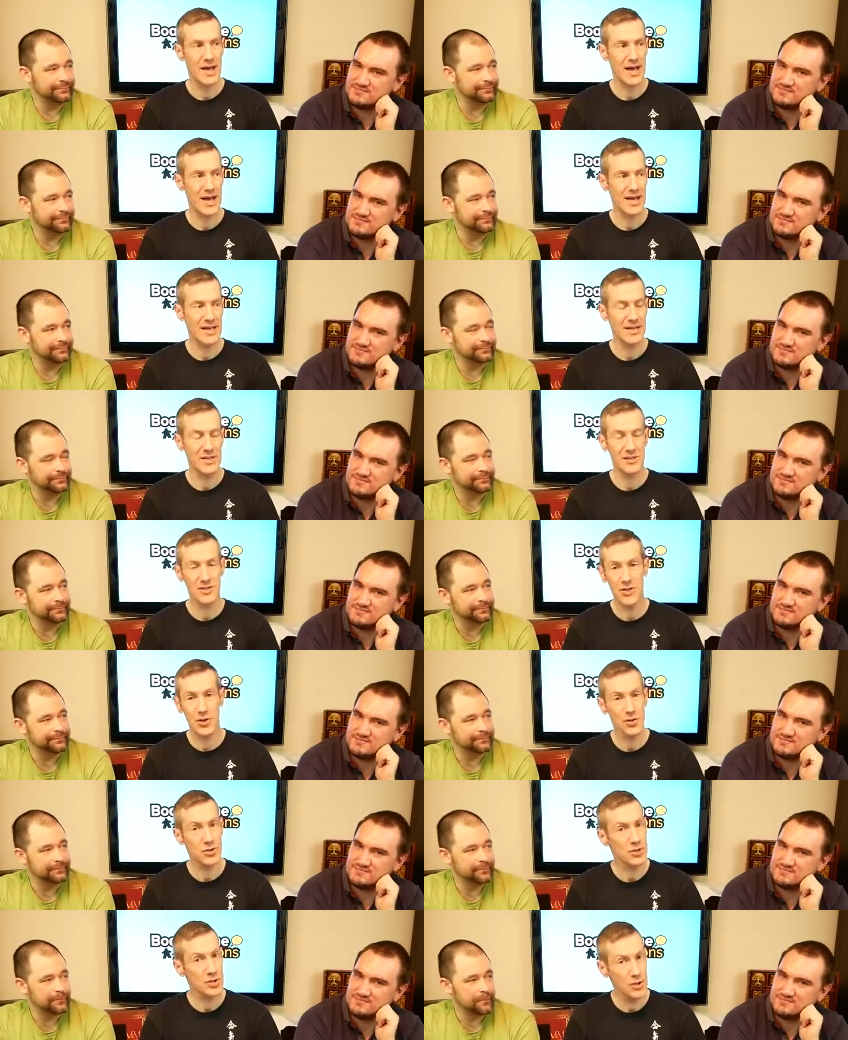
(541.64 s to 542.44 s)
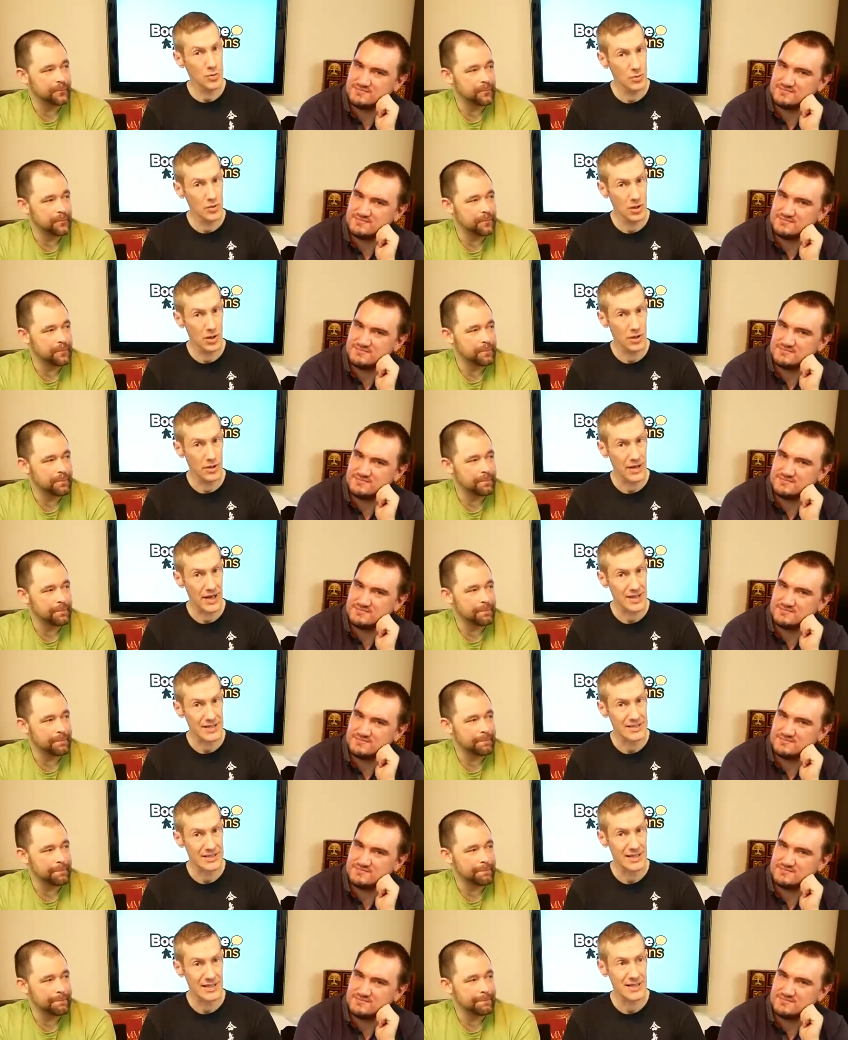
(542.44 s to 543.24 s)
Speaker 1: and it's not too long,
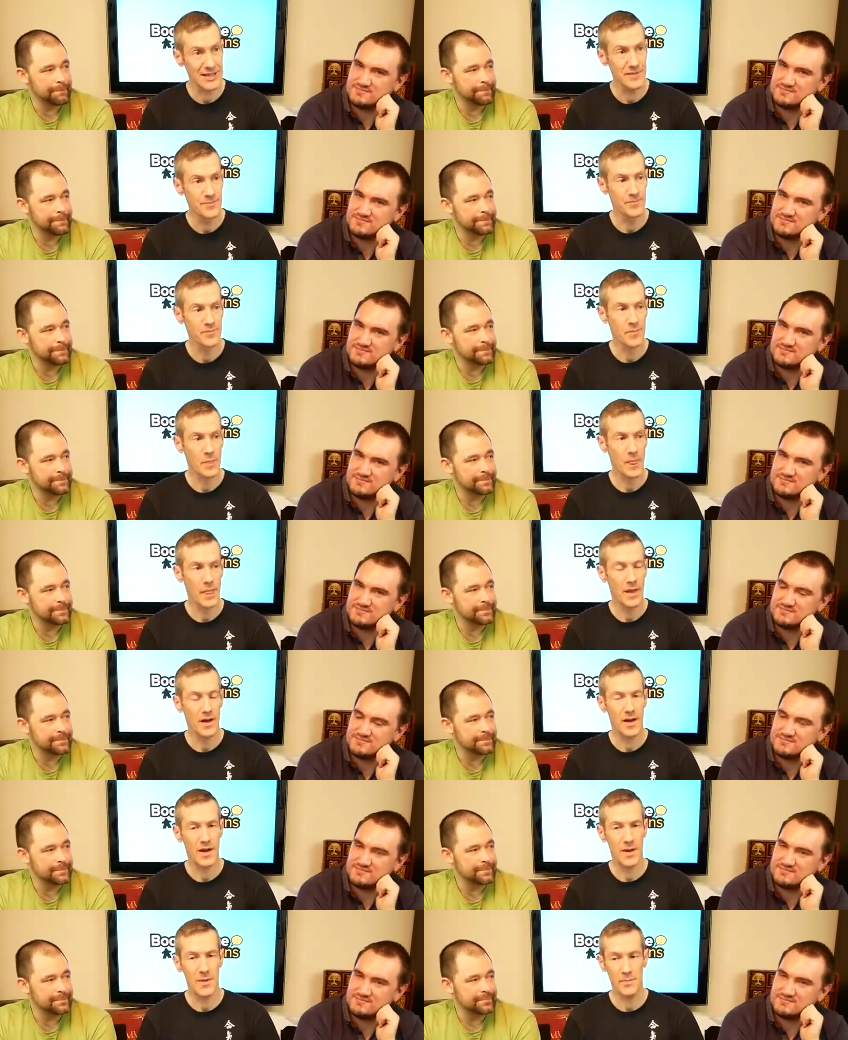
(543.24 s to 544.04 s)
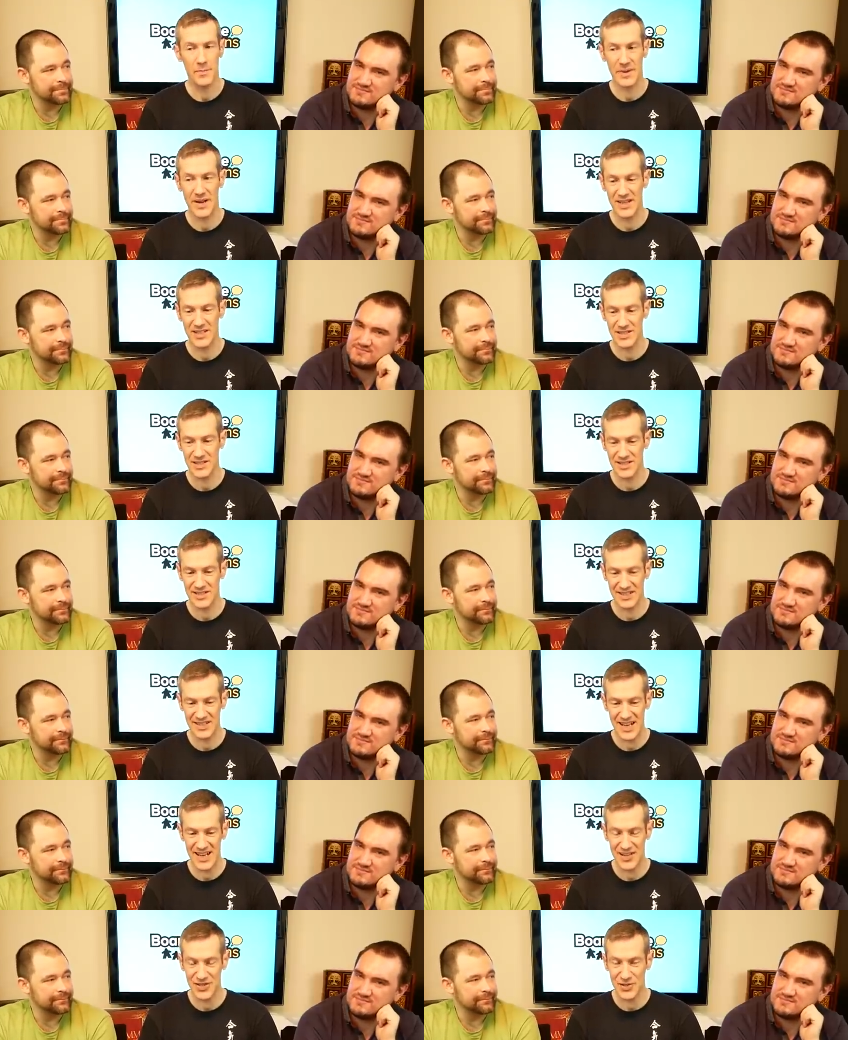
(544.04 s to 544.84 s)
actually, but I
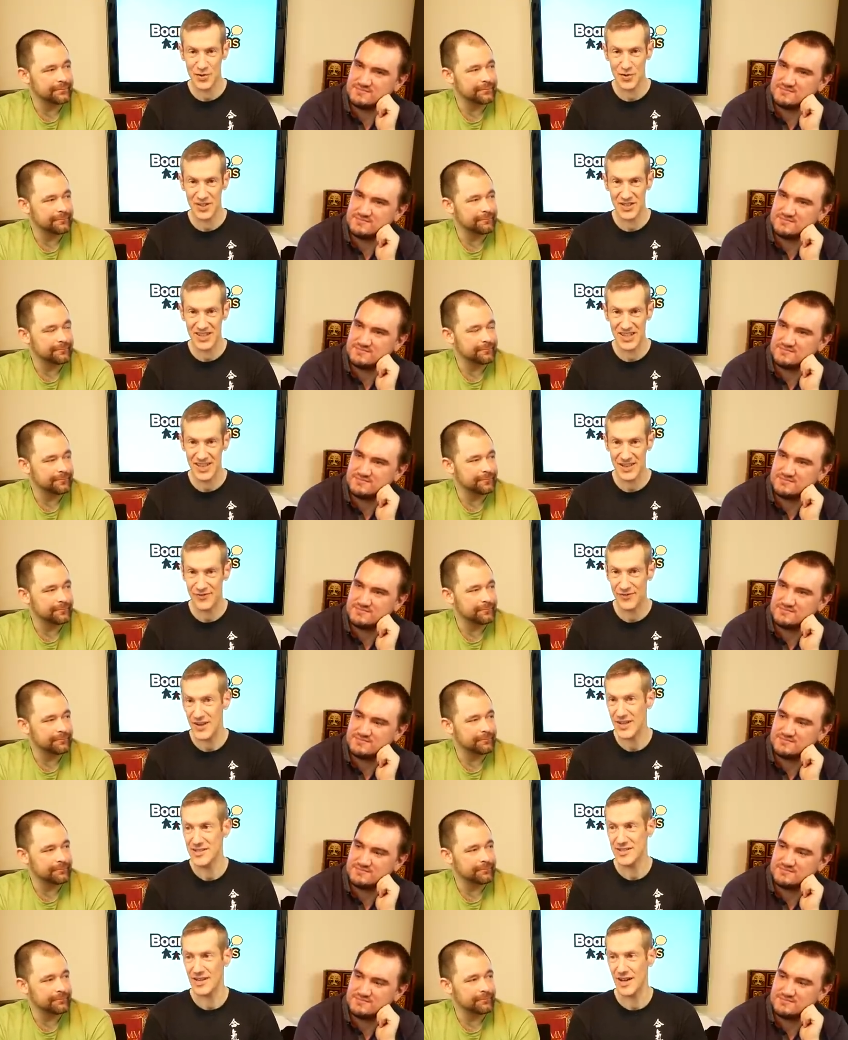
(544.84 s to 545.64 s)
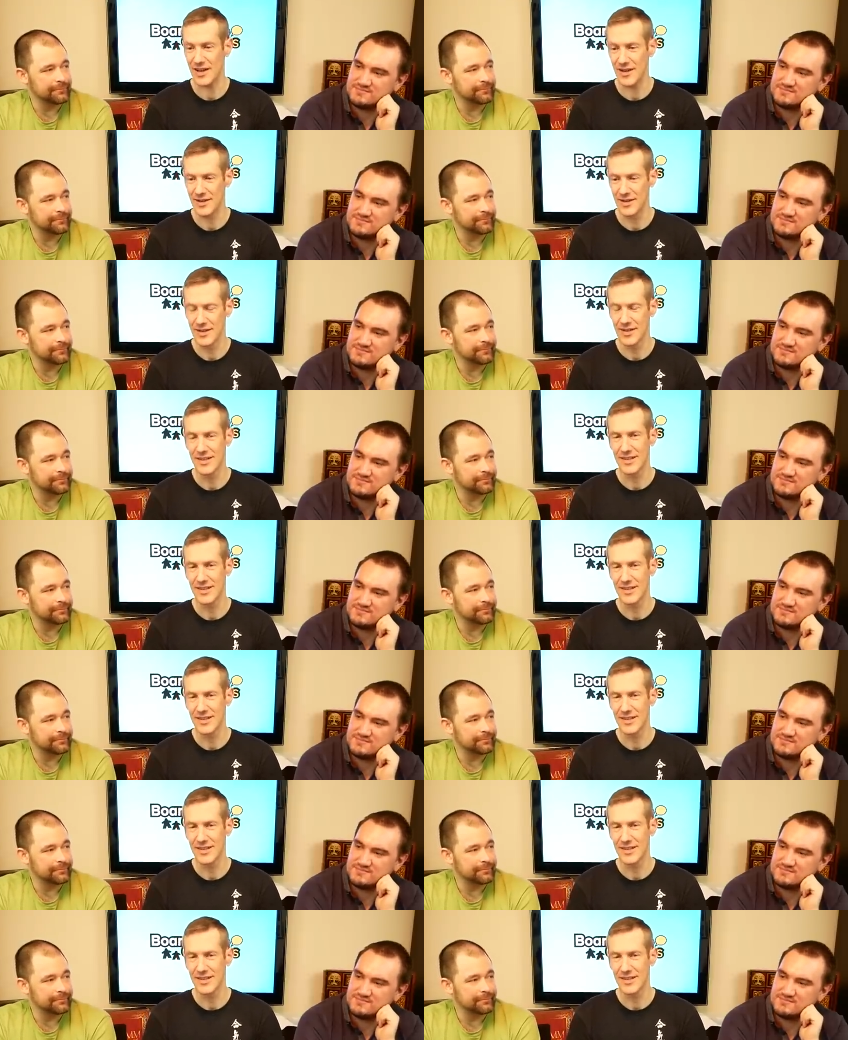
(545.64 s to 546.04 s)
just enjoyed the adventure.